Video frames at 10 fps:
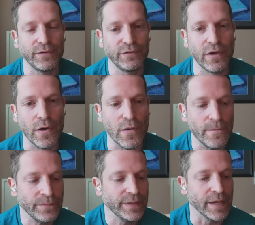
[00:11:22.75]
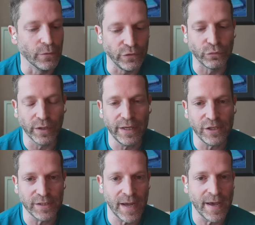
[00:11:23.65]
So it was really
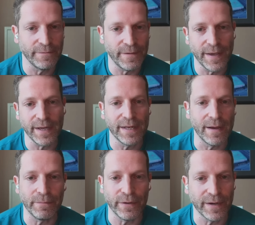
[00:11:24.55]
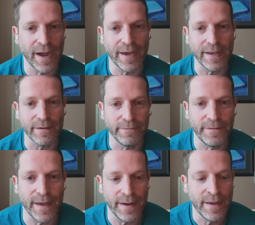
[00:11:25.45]
just kind of finding a number and kind of
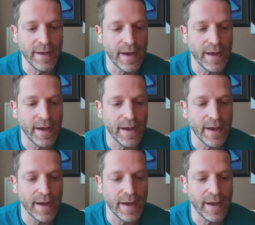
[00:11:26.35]
fit.